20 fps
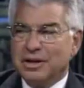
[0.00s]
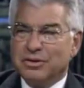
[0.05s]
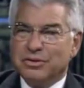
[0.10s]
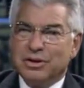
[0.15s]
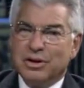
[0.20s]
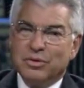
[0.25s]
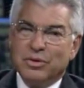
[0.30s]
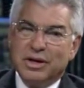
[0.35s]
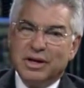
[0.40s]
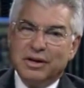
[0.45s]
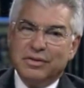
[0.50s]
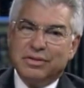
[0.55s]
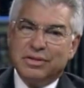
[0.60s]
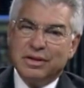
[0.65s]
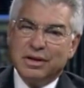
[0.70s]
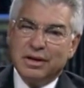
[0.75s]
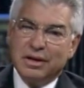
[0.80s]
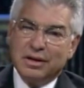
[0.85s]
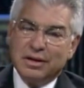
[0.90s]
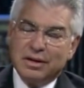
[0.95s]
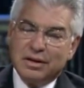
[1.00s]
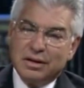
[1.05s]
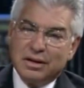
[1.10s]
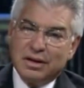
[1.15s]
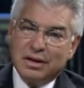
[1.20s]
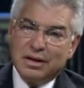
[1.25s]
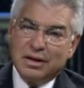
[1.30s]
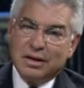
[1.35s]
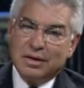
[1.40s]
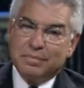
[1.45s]
don't know uh, anything
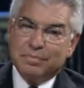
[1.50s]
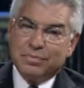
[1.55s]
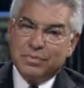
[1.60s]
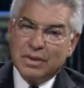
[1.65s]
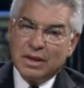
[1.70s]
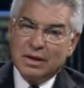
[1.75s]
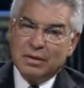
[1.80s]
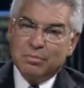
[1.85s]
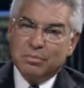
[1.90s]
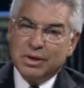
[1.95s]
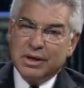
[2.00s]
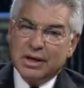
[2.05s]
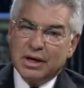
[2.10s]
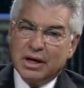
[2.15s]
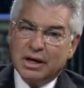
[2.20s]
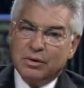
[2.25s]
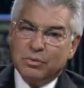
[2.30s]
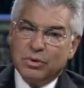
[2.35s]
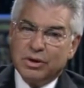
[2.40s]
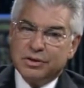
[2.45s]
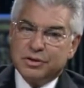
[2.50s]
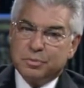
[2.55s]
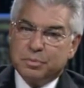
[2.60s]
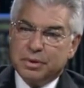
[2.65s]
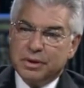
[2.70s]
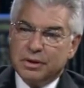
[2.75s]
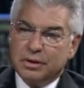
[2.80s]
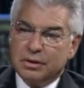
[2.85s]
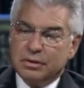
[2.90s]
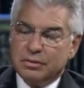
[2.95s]
um, beyond what's
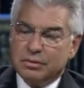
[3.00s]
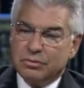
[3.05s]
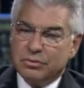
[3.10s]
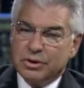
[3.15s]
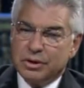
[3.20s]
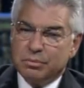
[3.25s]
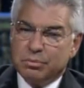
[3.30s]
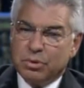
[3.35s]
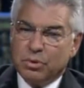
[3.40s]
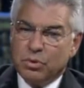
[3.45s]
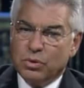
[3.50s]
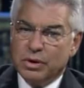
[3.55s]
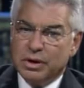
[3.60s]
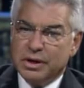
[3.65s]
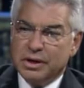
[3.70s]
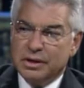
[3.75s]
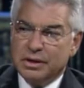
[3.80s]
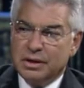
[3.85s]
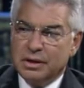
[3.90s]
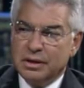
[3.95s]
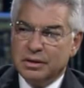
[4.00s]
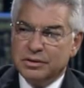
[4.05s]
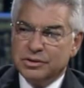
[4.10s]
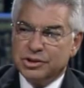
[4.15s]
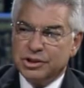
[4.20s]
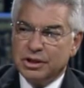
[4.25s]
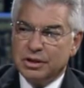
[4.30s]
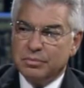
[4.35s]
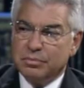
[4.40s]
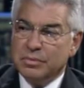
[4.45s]
been reported,
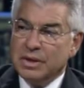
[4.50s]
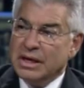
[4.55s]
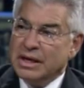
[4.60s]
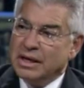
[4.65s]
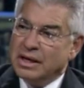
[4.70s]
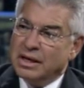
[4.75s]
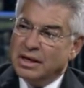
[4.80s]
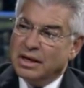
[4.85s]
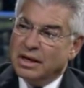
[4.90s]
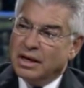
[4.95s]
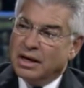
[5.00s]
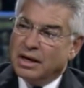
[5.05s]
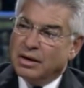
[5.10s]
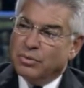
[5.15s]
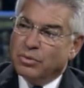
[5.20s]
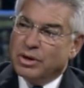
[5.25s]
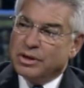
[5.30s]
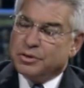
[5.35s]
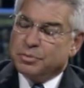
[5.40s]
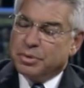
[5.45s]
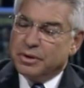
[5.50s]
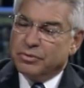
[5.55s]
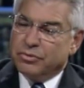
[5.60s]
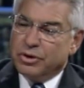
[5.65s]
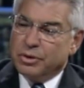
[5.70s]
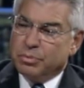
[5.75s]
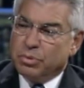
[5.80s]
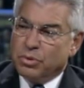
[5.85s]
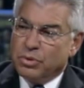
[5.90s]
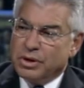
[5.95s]
Jim. What's been
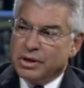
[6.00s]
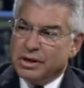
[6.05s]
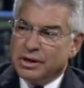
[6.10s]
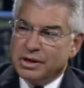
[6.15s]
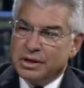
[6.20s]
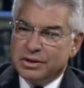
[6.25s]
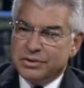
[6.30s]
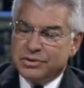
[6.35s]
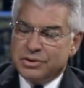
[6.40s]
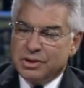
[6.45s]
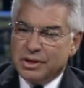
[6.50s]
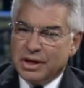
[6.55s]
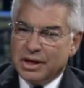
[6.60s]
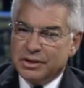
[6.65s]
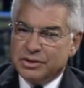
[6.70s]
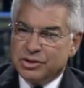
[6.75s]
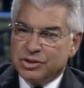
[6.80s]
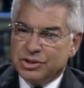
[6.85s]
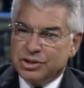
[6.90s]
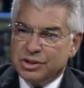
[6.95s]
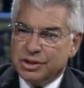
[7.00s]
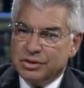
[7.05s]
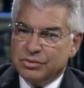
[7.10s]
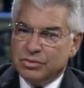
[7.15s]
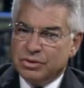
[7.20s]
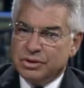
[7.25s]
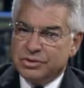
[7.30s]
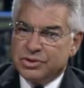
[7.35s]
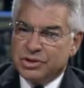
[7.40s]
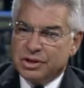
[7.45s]
reported is that she
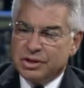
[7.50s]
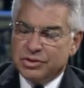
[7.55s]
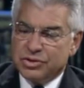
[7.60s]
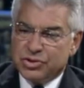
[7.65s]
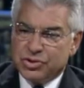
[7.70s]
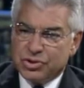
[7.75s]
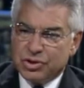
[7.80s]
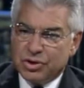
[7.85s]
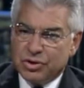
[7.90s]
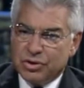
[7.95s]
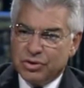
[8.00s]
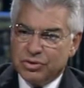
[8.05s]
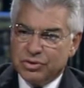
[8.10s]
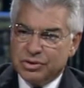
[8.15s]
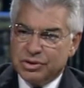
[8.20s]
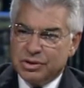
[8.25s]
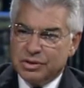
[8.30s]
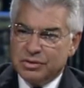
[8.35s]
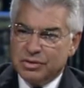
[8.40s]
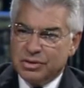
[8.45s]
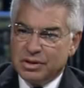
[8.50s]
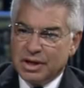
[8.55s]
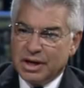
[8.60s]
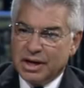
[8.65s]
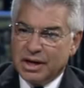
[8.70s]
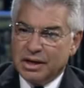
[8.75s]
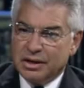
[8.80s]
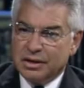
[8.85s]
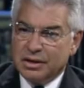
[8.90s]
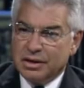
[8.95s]
was concerned
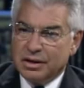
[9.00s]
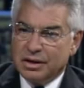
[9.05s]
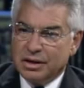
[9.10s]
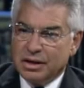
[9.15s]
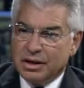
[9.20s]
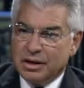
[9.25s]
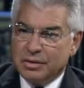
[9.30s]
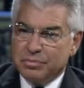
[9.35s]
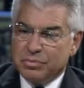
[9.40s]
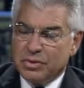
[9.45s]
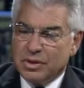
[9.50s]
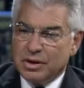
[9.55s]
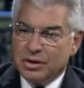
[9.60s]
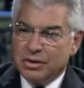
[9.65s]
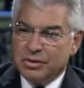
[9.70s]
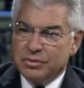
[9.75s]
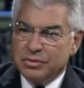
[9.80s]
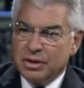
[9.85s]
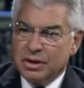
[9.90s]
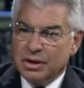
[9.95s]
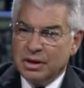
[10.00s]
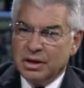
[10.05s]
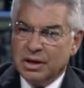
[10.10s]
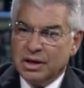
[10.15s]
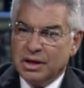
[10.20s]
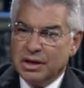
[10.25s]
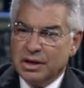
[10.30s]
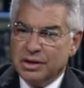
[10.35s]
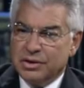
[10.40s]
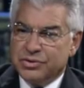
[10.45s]
that uh, there
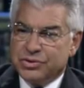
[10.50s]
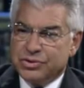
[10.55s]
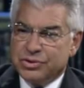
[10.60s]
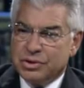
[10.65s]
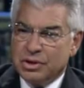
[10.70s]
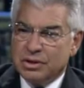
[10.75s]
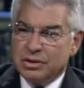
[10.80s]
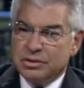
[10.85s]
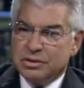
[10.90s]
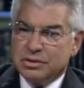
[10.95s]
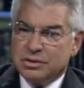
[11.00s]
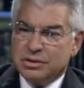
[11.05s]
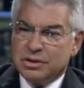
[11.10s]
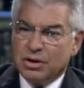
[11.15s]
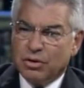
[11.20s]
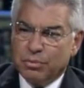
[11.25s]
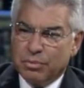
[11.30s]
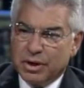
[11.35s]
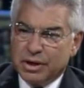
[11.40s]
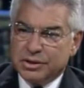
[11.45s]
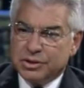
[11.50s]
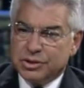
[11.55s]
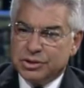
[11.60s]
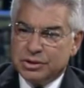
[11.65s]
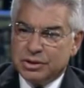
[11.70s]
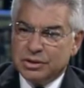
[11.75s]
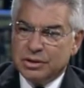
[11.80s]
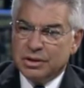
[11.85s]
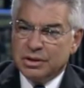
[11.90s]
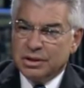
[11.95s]
is so
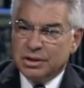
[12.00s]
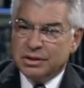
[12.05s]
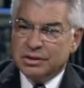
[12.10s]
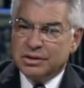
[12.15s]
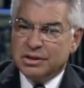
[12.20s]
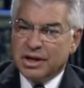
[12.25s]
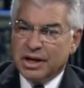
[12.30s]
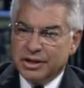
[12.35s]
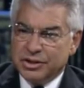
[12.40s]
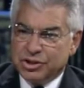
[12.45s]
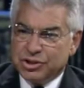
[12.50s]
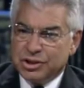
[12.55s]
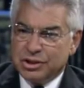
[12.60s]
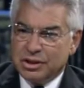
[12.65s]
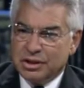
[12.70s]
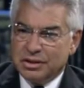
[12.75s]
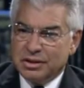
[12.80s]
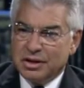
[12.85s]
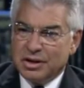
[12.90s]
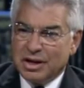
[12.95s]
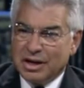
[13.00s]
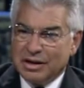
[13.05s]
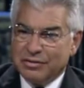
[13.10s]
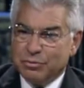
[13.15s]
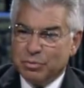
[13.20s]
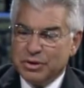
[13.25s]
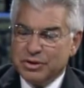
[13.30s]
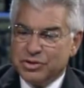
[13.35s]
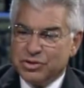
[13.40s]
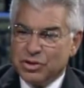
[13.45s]
much tension, and there
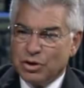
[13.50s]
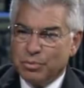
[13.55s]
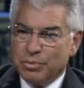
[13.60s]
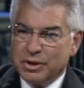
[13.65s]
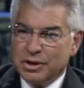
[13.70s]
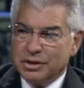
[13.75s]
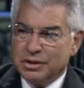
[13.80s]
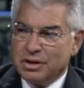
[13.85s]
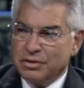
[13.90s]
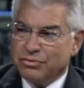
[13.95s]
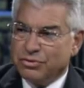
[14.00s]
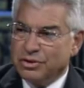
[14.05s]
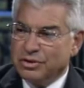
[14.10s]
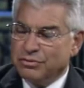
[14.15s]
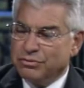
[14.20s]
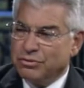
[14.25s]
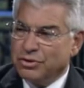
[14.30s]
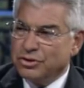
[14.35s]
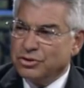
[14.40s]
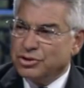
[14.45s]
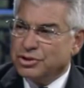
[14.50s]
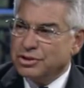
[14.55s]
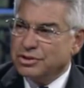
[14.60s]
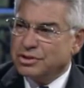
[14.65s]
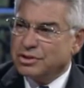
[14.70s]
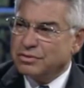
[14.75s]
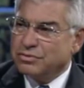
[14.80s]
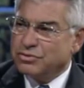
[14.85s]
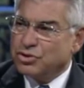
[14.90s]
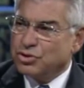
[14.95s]
have been so many different
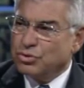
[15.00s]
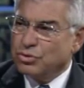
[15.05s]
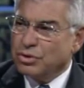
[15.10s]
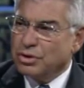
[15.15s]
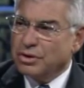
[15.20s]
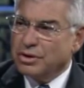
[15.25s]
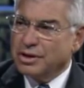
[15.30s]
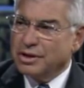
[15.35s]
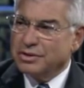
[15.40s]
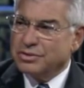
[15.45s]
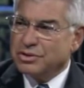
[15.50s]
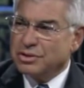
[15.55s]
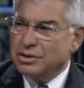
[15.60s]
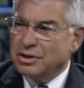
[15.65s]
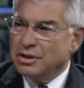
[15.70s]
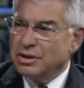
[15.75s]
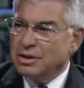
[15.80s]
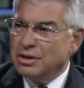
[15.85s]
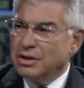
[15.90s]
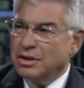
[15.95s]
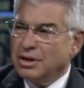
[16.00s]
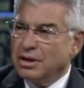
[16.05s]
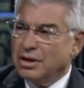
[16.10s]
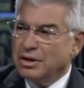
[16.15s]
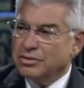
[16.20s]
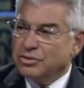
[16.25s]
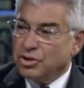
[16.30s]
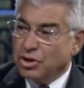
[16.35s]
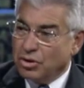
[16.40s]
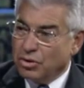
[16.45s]
versions of stories
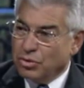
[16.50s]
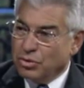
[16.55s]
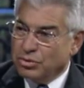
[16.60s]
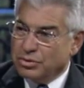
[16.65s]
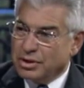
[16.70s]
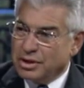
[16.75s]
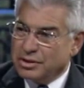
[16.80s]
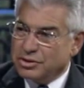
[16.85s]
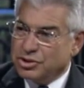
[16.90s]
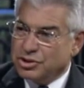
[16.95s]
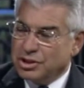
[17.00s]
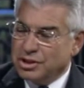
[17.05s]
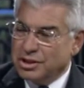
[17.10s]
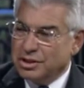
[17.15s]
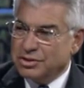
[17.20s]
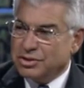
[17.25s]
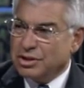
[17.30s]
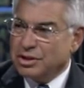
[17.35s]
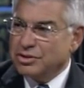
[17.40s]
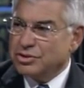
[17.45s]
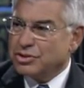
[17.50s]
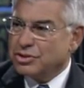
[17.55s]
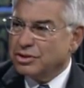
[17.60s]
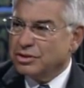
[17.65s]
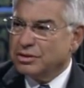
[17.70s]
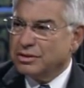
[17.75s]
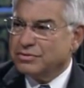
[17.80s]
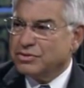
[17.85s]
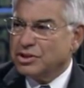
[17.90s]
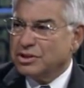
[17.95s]
uh, told, that she's
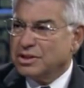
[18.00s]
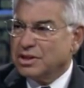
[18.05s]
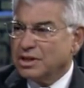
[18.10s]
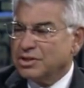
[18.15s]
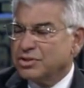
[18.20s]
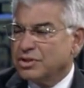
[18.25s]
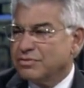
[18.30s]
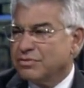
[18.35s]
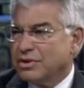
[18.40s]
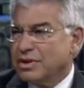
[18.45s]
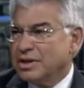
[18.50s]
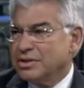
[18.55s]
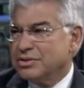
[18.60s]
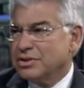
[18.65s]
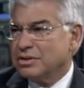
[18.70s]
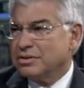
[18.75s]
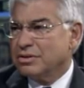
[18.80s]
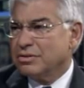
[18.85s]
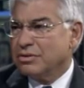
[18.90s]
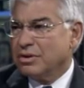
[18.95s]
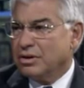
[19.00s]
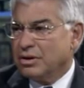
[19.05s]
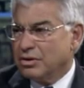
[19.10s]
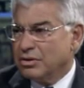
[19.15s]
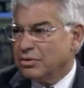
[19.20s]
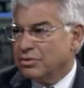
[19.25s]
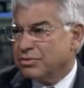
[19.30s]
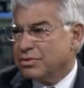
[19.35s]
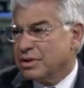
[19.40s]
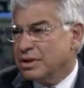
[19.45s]
concerned if she testifies under
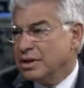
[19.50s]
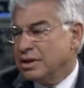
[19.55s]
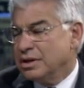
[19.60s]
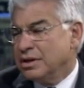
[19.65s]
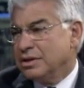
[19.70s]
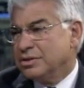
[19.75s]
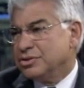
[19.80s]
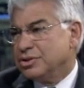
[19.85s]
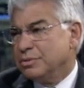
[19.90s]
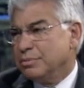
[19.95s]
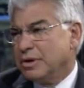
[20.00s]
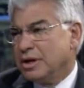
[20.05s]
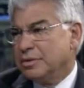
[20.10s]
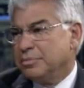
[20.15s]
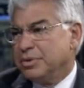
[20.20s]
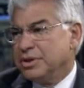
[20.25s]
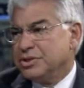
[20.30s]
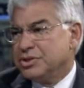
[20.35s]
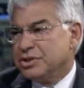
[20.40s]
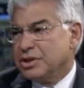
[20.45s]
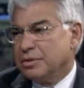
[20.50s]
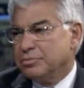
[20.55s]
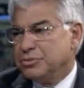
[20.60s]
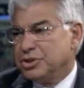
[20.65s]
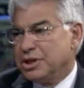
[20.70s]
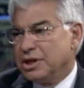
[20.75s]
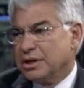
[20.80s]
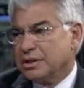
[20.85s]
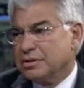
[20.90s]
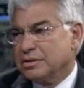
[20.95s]
oath, she might be
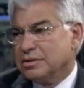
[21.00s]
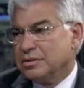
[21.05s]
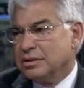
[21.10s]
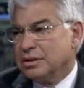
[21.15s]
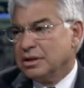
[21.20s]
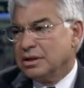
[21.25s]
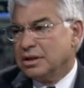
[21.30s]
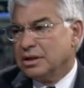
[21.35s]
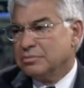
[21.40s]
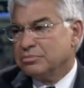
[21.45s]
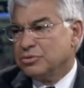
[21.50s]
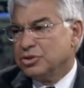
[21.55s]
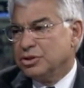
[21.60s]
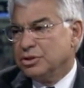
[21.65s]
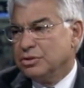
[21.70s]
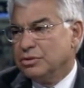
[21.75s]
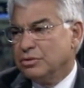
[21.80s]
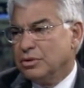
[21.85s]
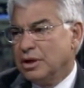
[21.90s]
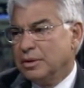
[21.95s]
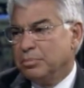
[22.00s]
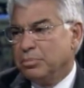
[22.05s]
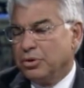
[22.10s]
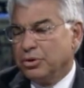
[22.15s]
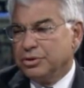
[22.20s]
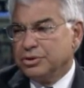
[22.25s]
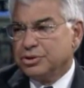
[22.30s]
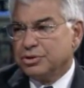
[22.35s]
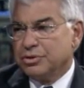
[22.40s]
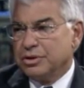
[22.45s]
subject uh, to a
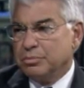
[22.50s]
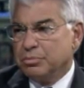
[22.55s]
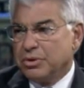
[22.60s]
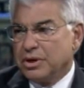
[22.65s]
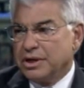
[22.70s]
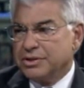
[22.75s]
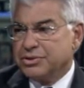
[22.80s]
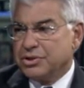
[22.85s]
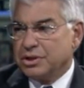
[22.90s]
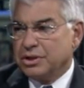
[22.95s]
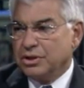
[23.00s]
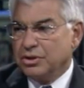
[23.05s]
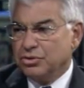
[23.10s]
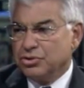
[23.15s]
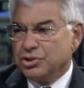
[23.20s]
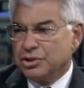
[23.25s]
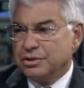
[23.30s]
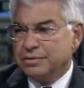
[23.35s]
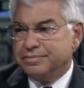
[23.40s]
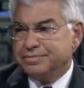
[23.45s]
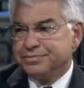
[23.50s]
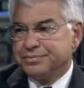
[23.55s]
perjury prosecution.